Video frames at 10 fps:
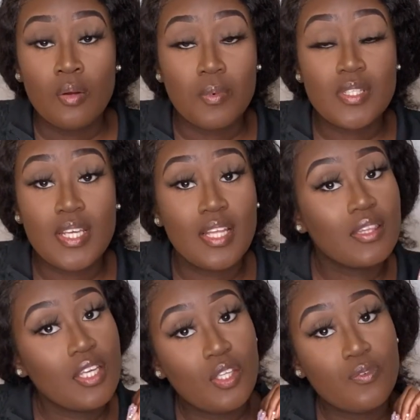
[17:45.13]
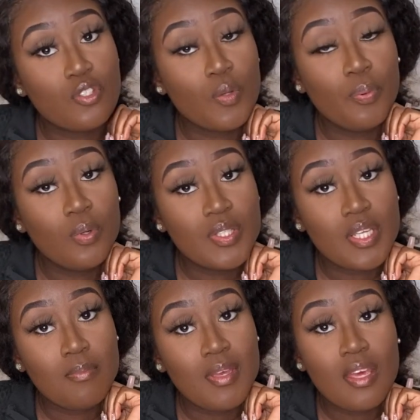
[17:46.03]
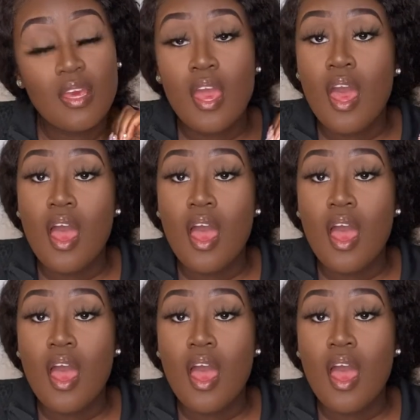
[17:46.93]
Once again, thank you for supporting me.